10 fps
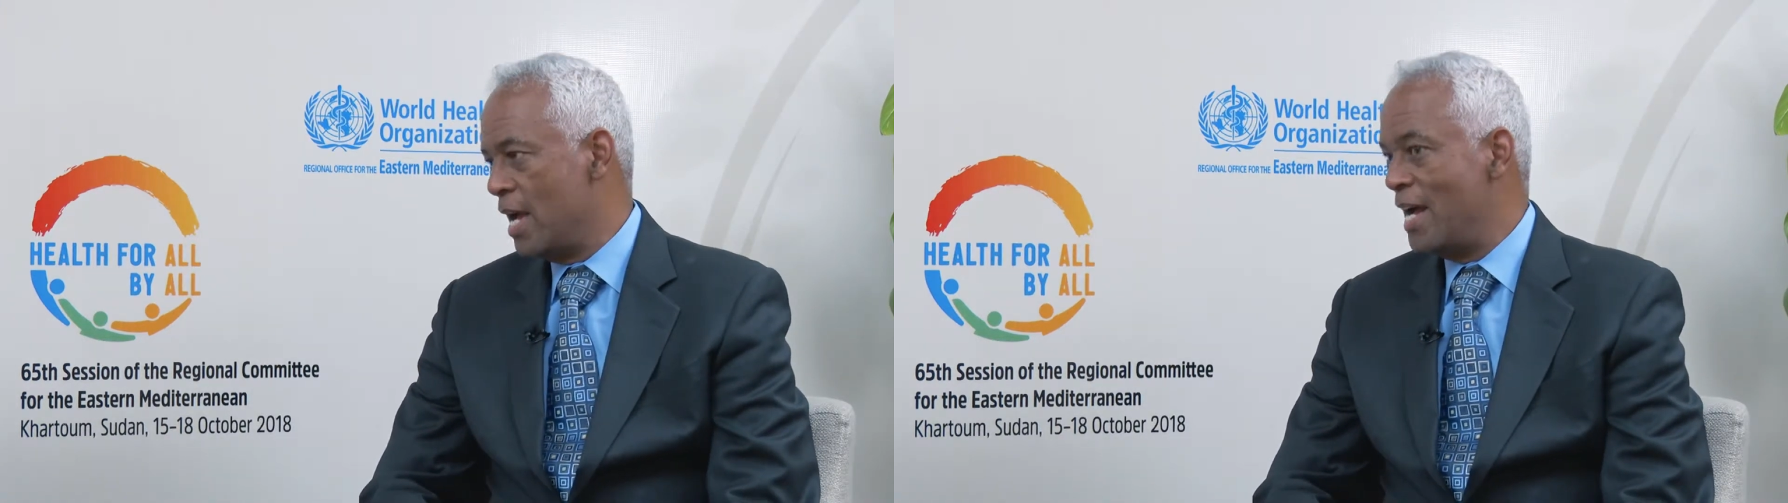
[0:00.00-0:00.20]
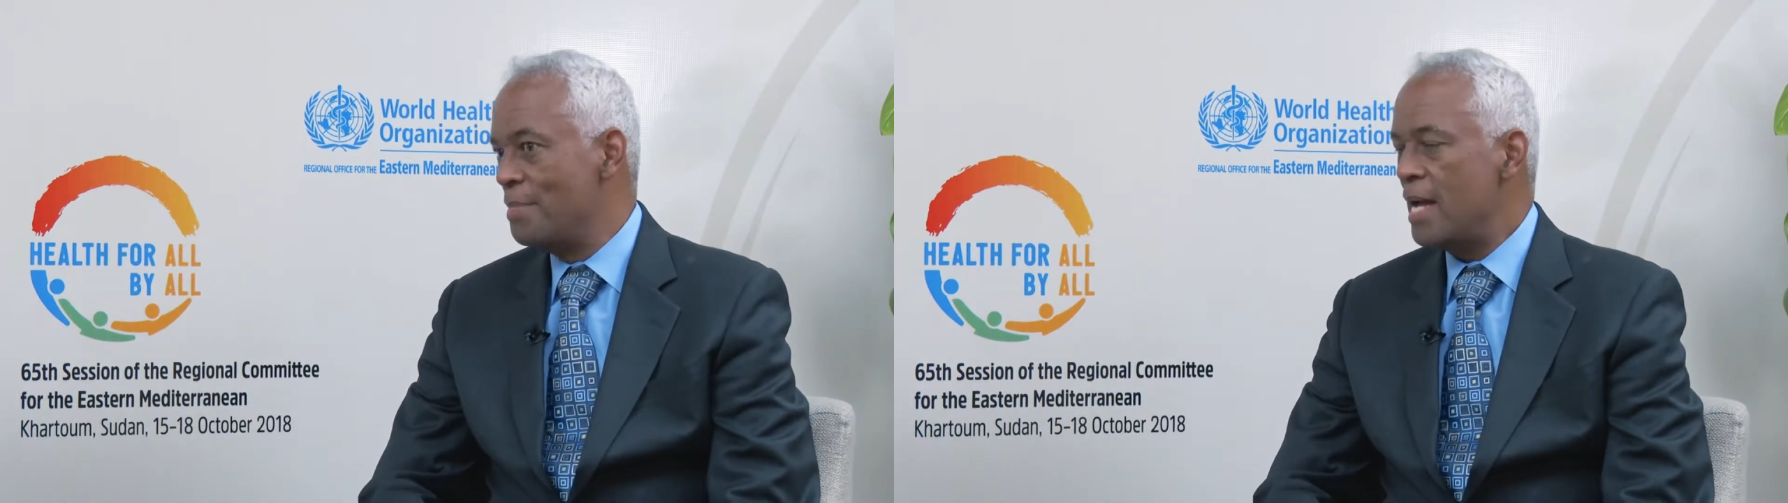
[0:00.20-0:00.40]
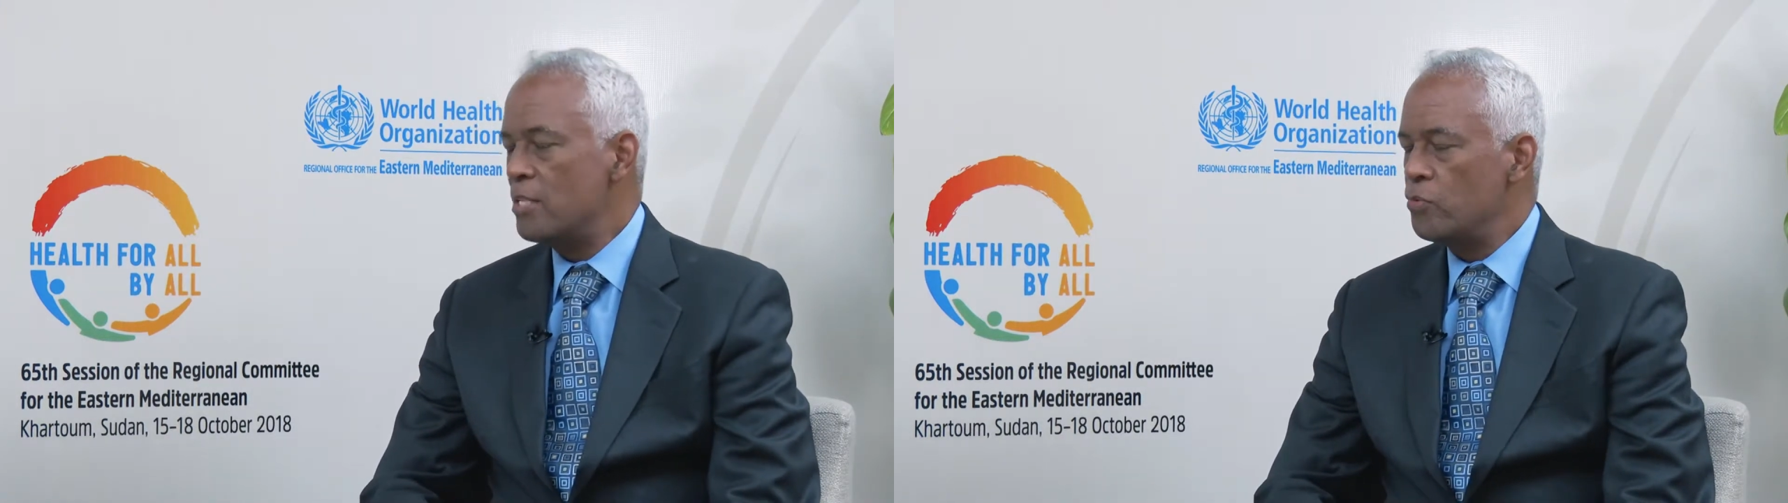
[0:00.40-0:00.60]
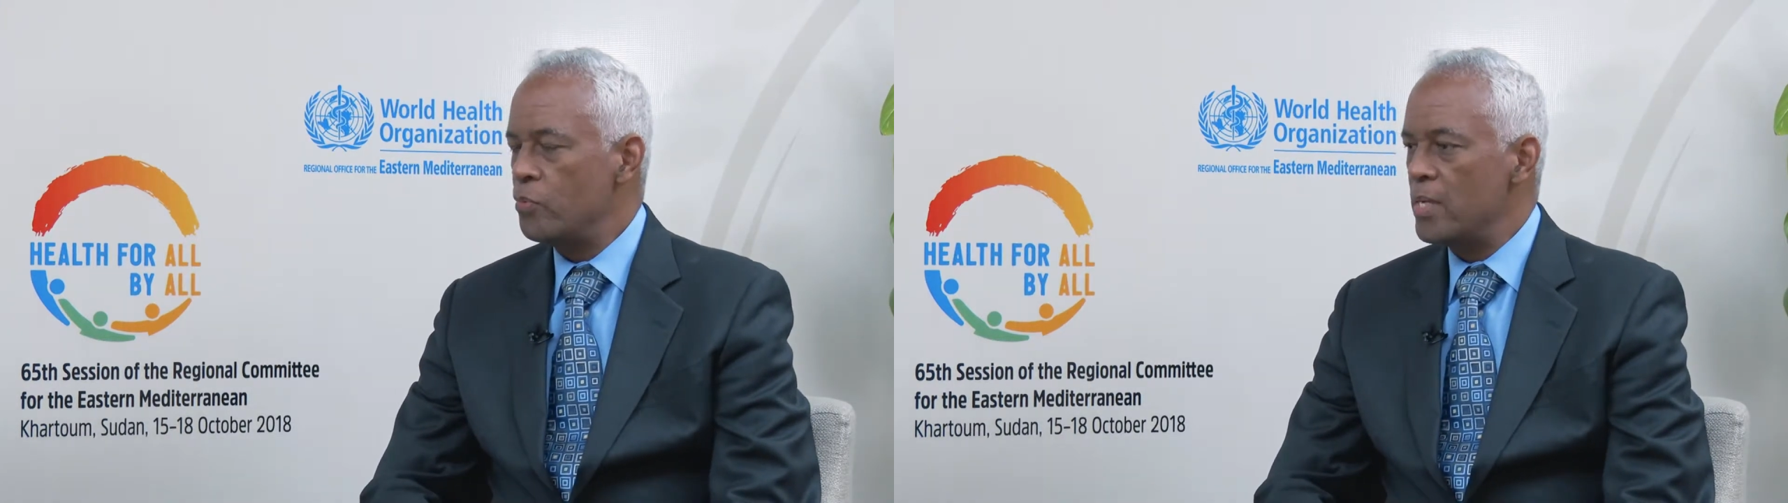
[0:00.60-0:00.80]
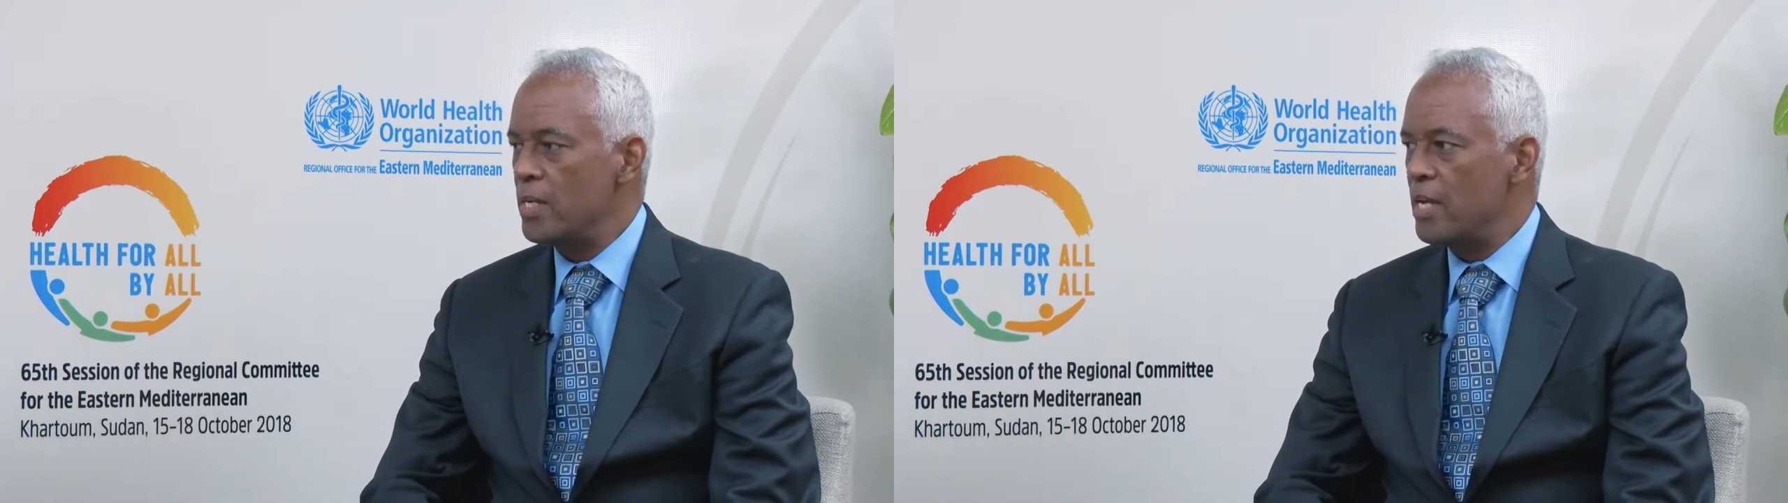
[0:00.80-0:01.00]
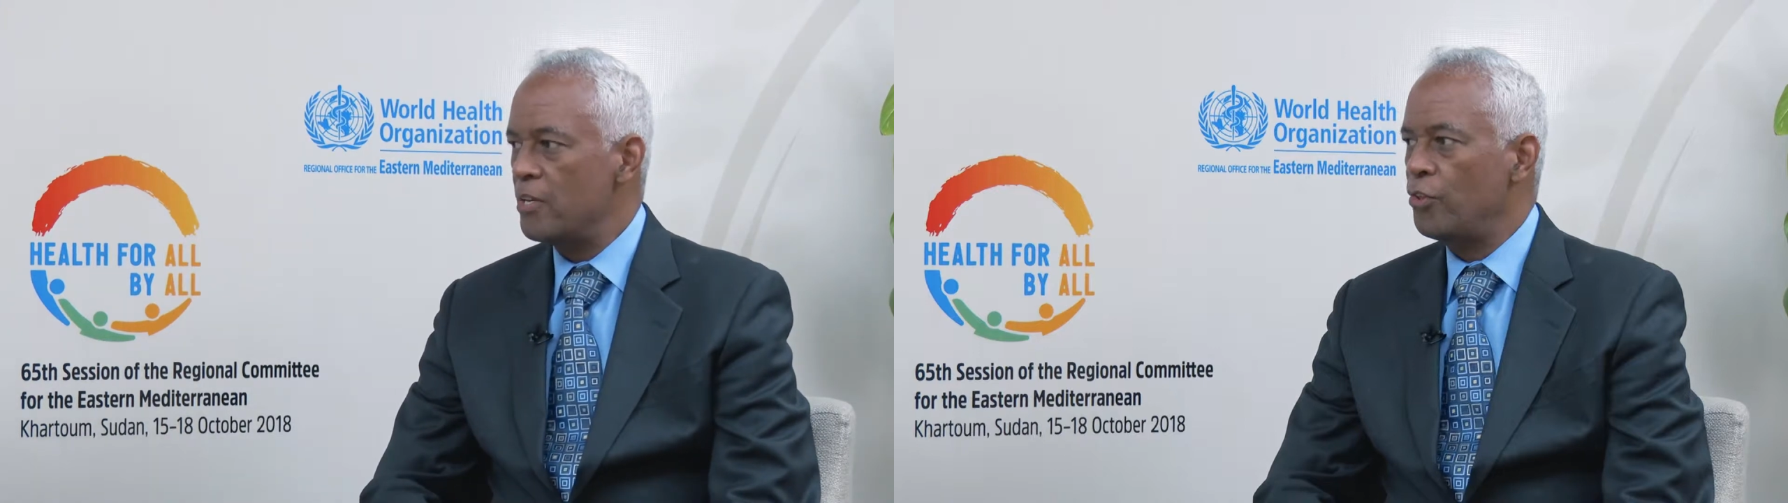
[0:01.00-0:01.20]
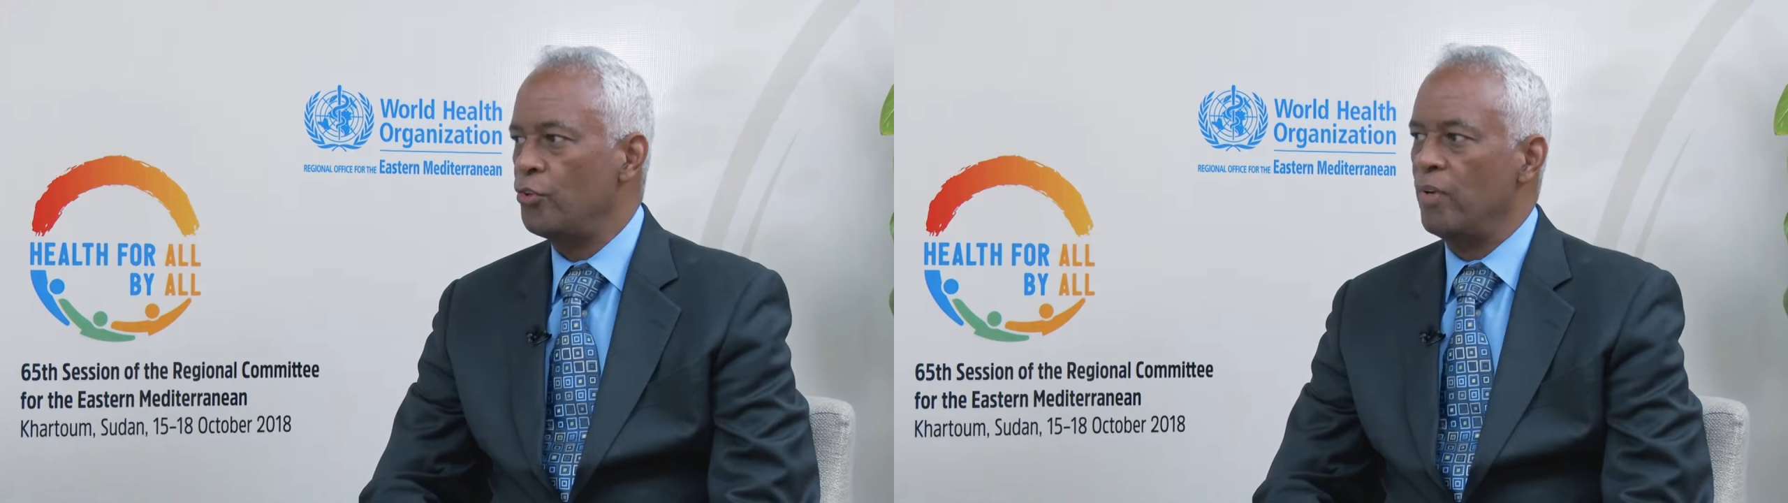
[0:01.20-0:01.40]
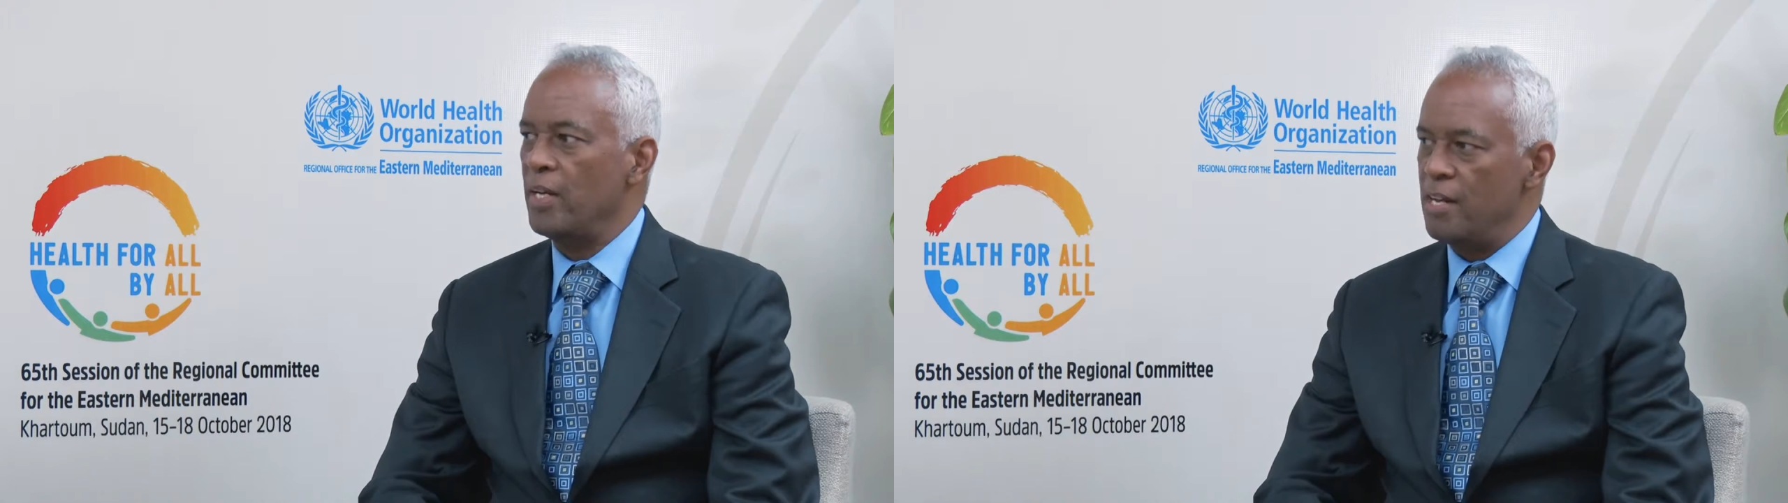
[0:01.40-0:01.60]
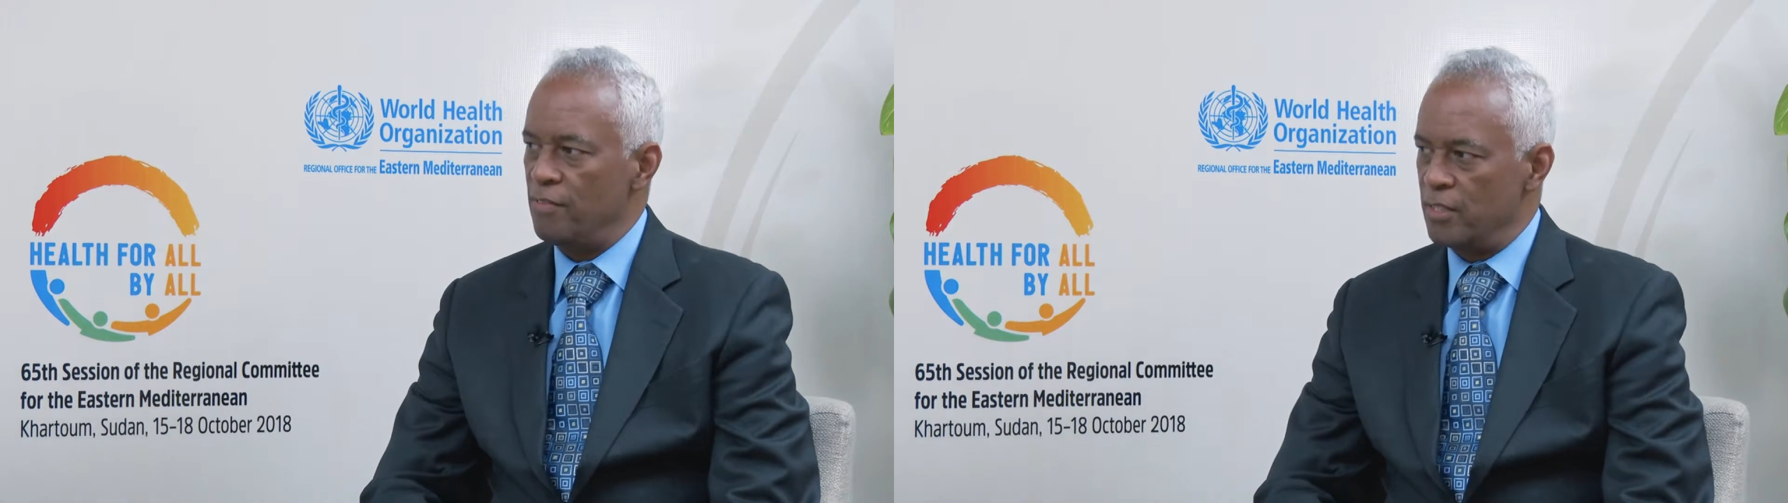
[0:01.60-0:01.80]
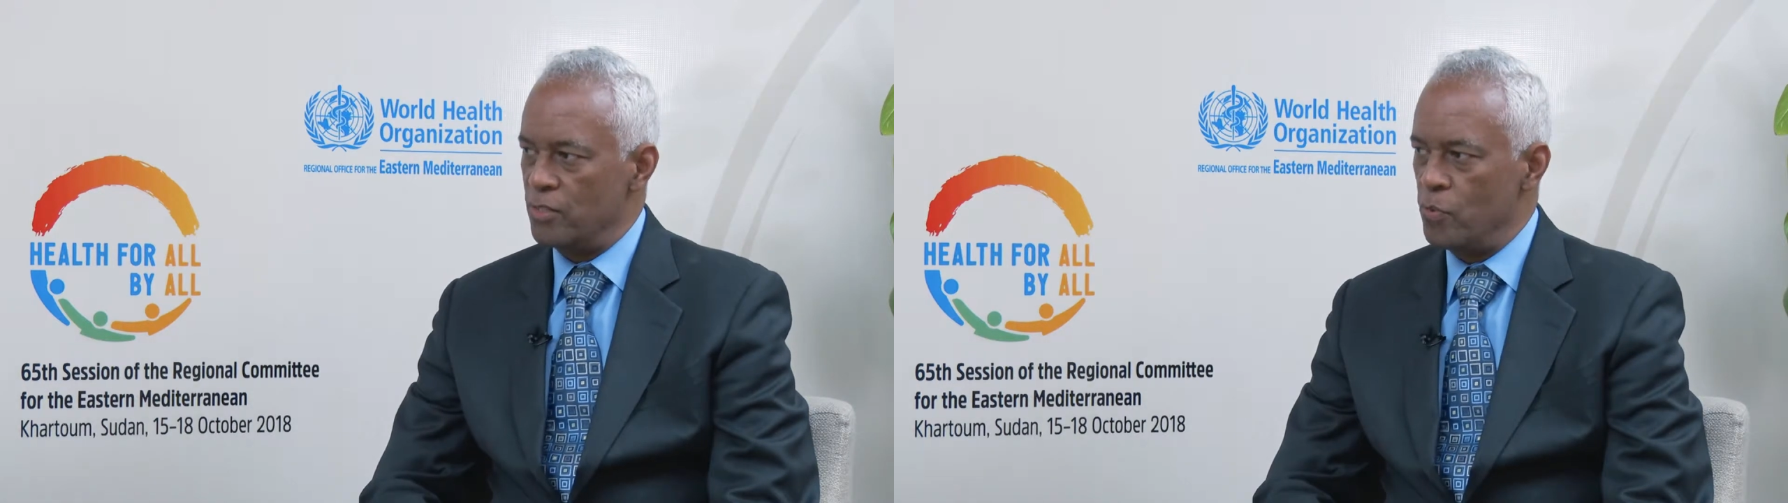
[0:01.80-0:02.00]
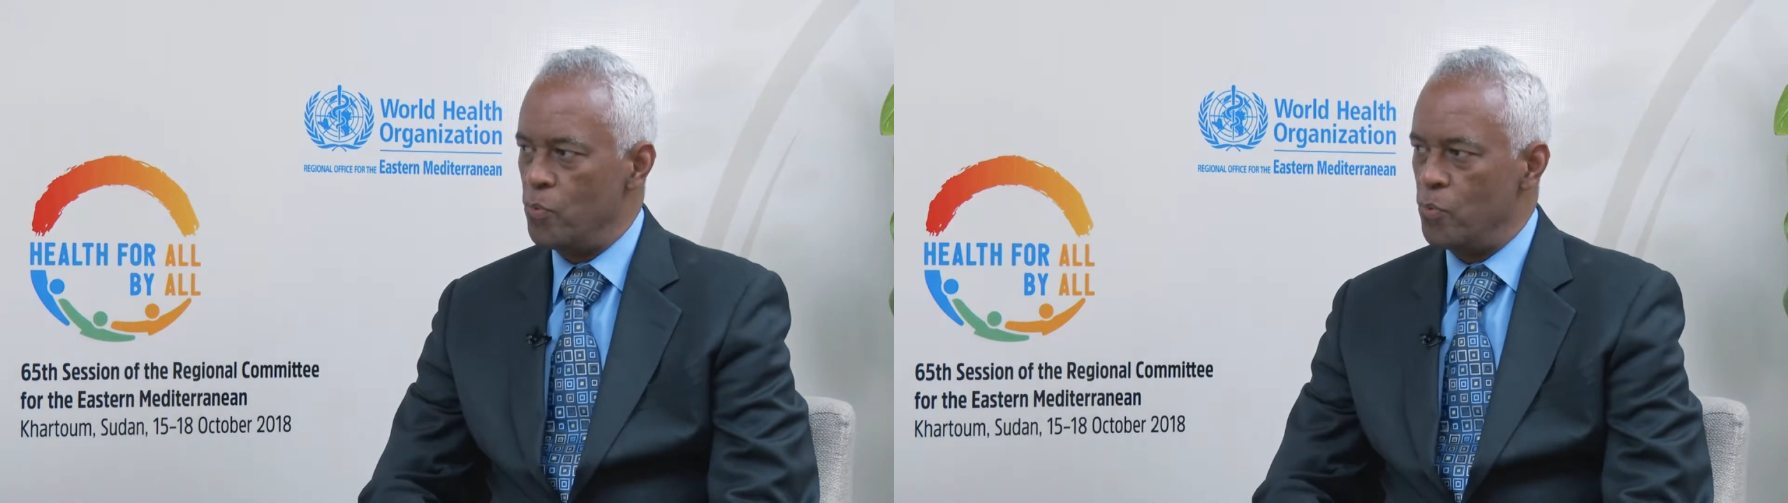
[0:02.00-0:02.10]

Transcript: And that's working at three levels.